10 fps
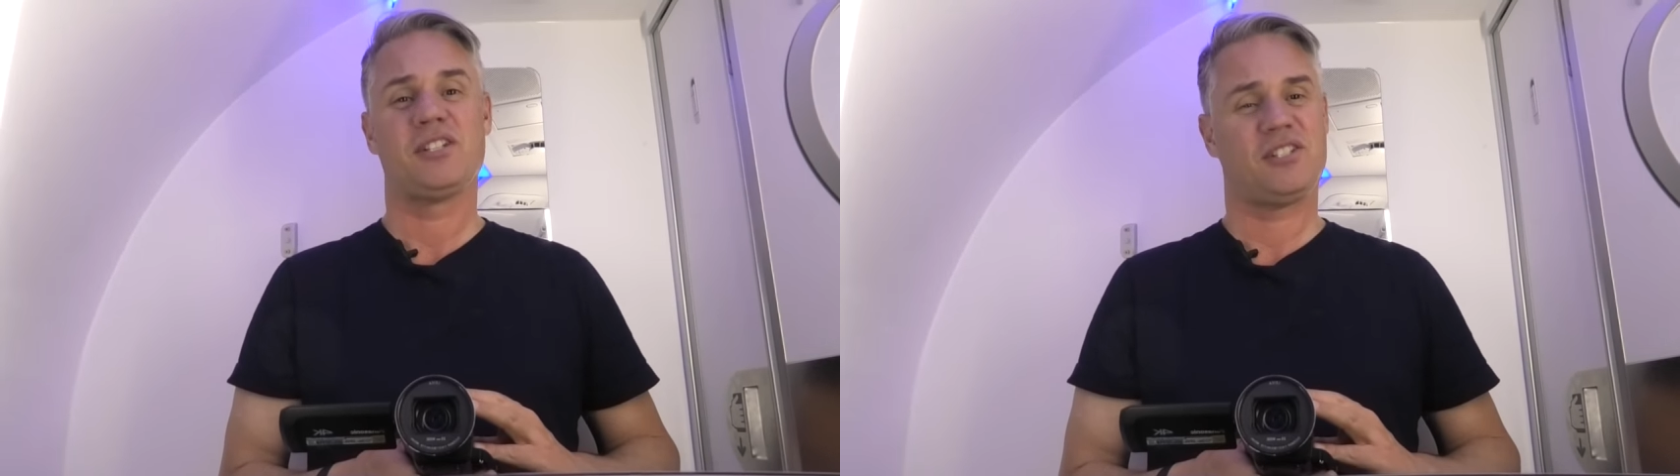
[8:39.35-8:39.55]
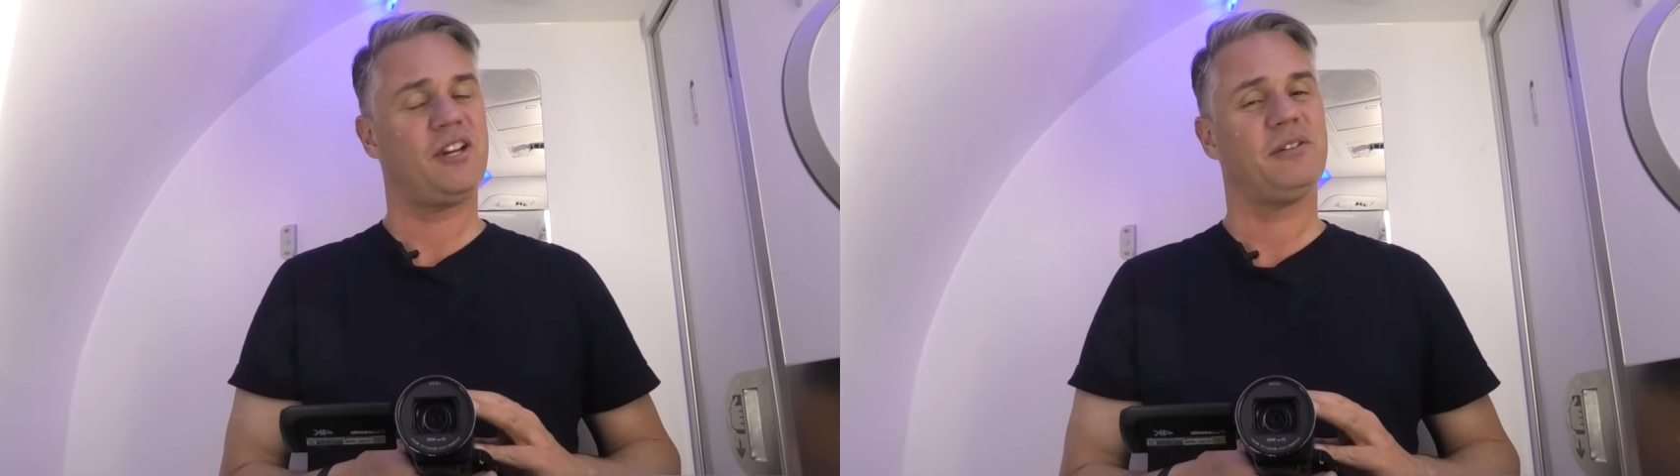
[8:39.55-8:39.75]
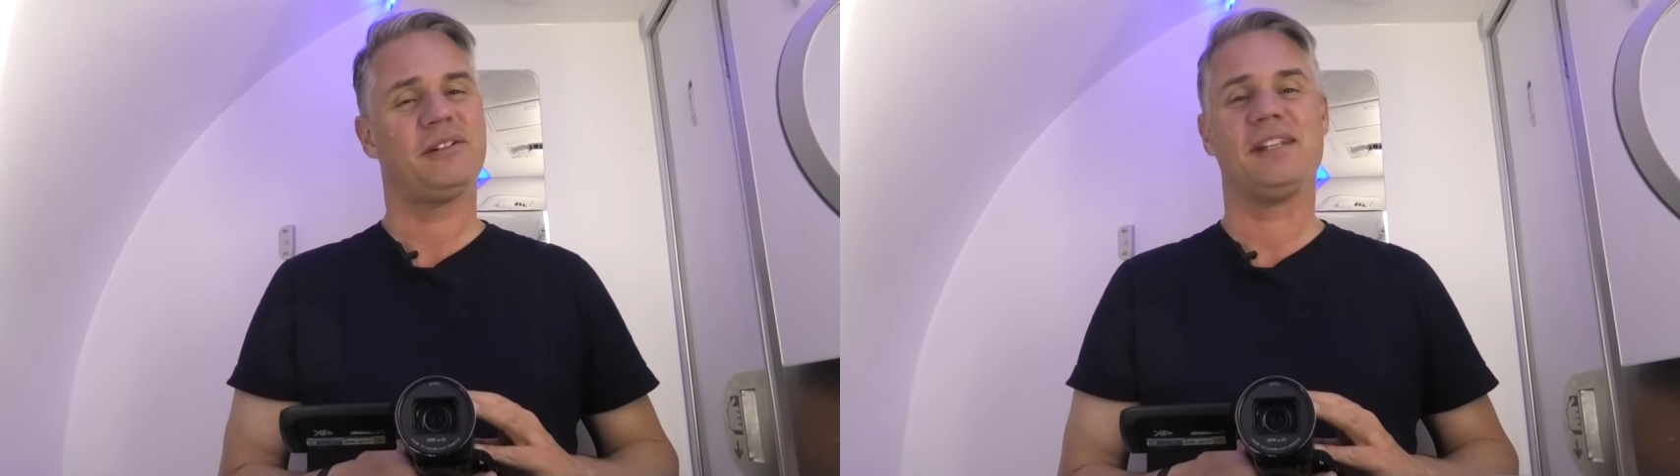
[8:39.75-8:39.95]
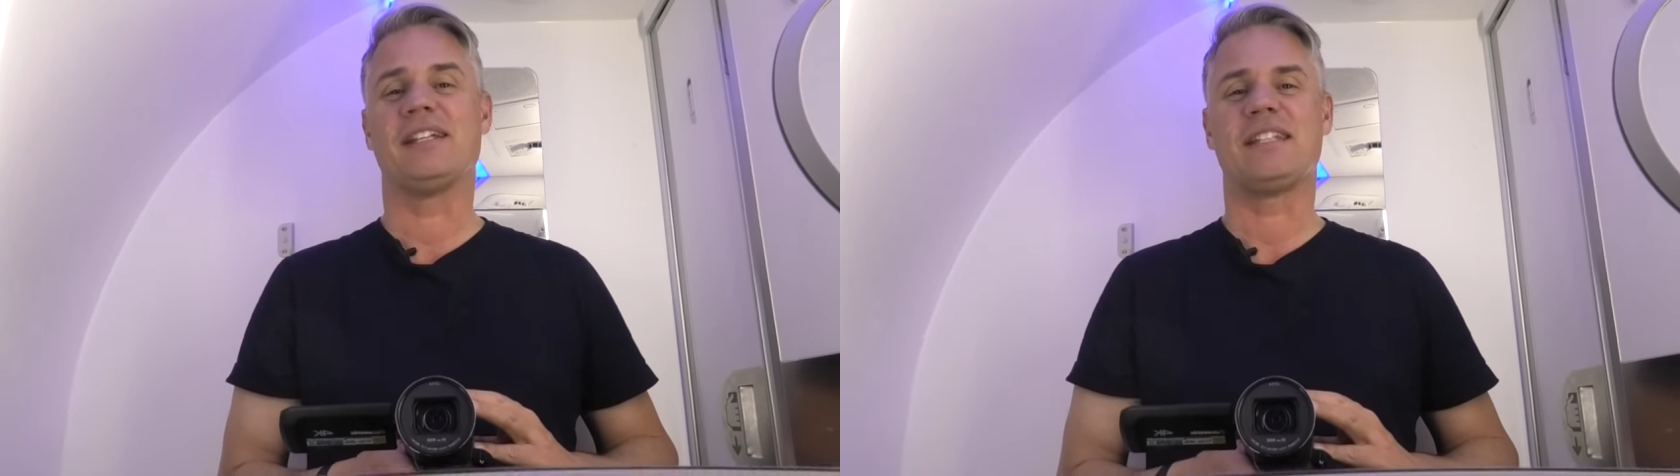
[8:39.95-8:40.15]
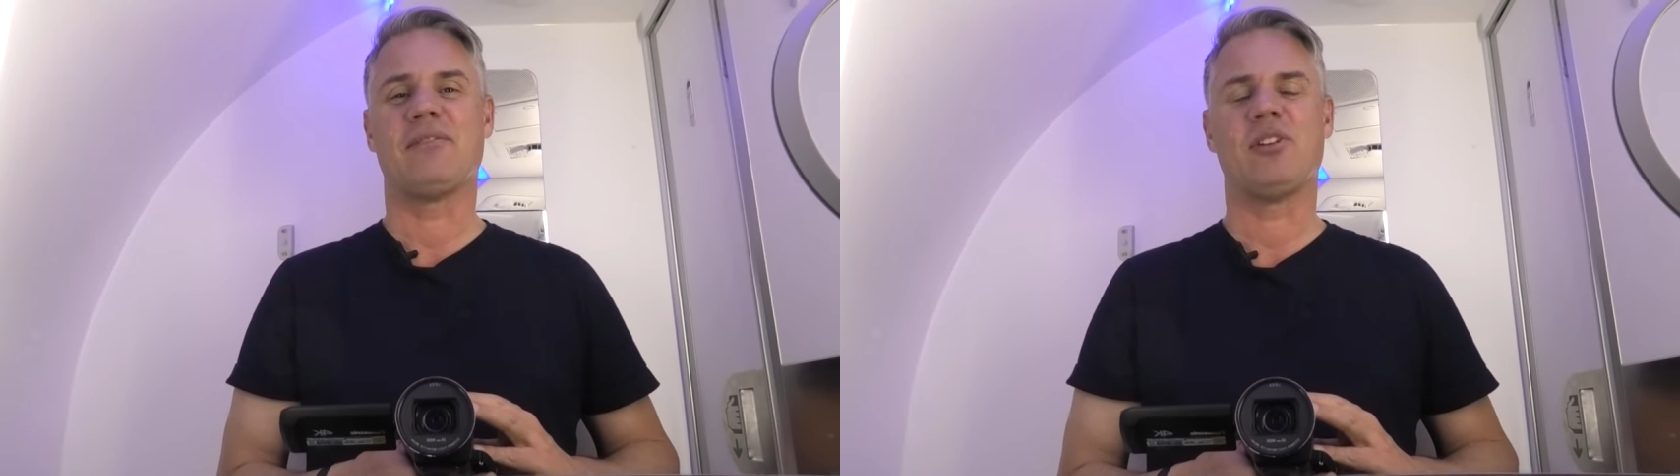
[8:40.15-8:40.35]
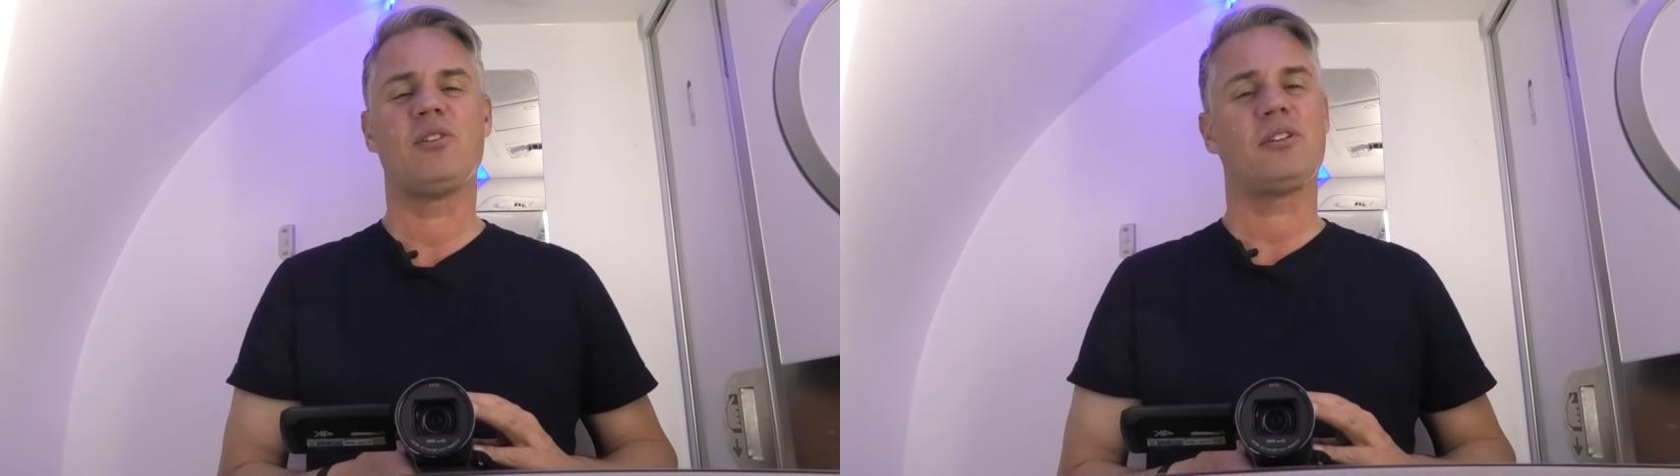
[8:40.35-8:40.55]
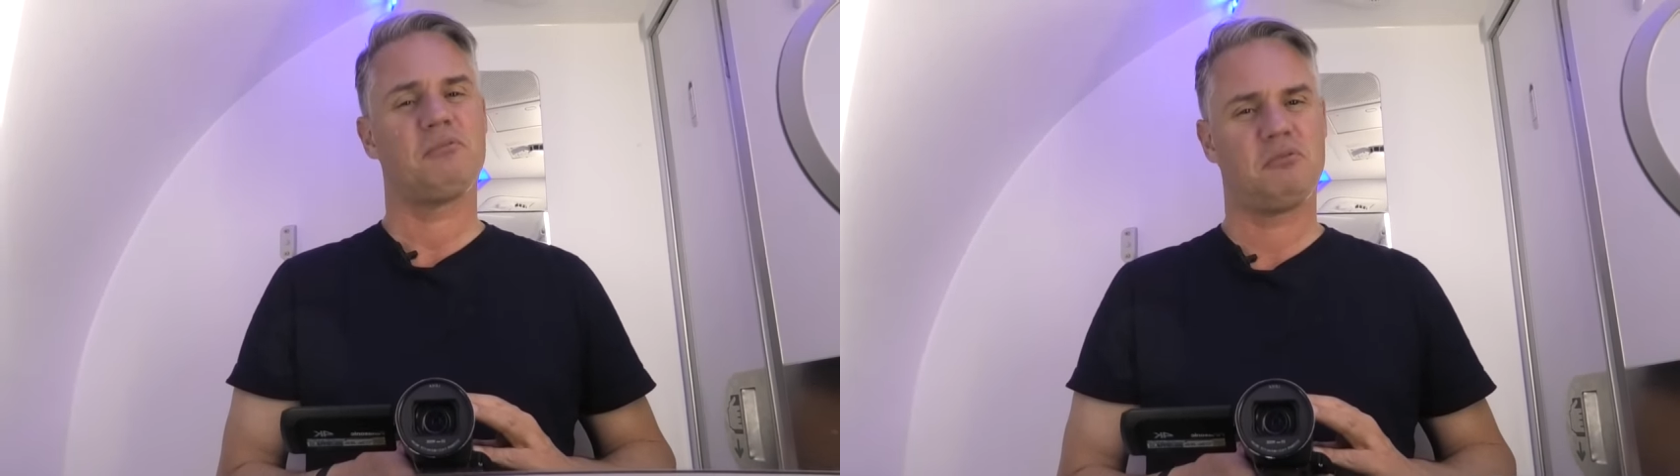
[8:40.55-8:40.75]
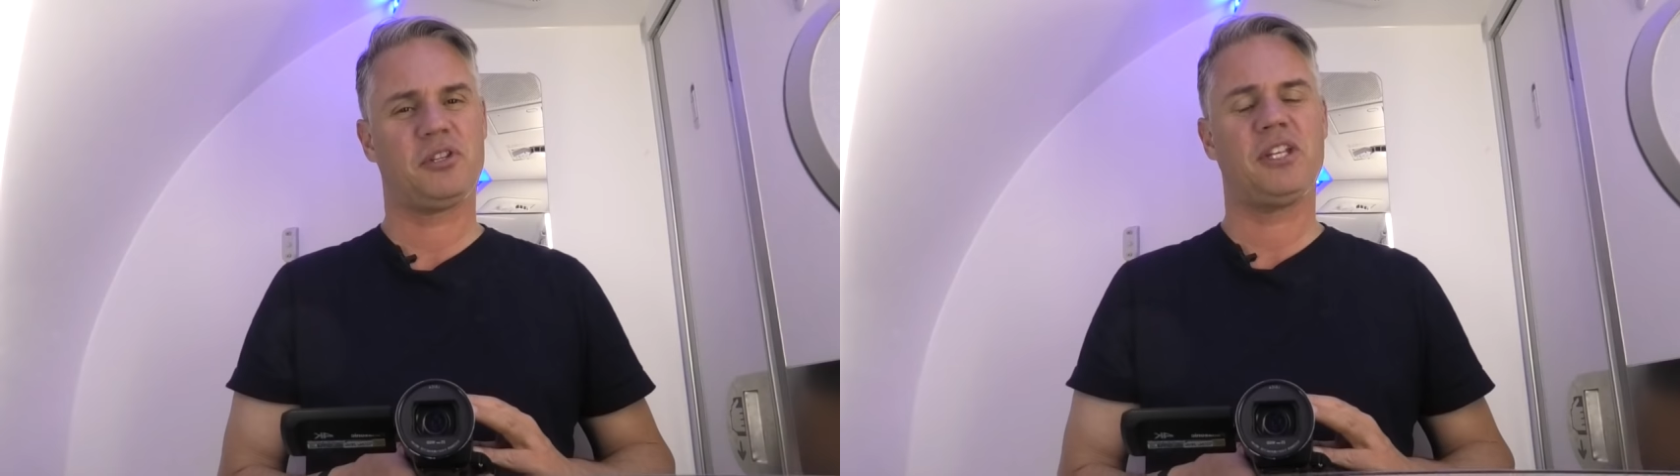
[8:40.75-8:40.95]
So let's have a look
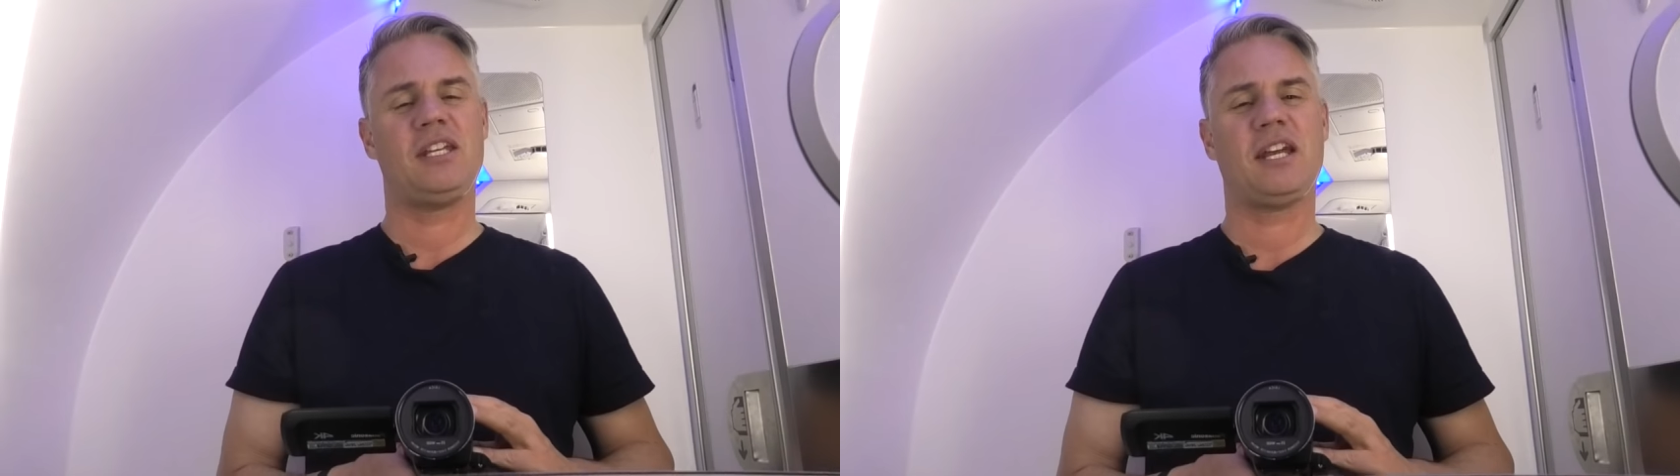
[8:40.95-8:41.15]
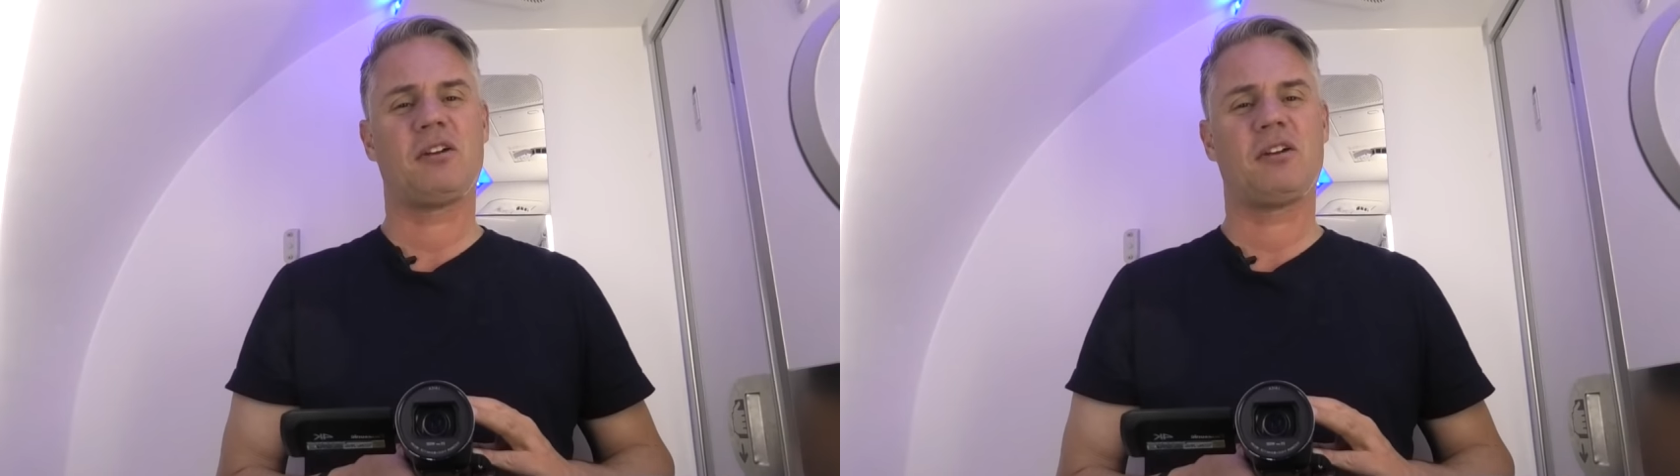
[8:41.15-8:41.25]
what the uh,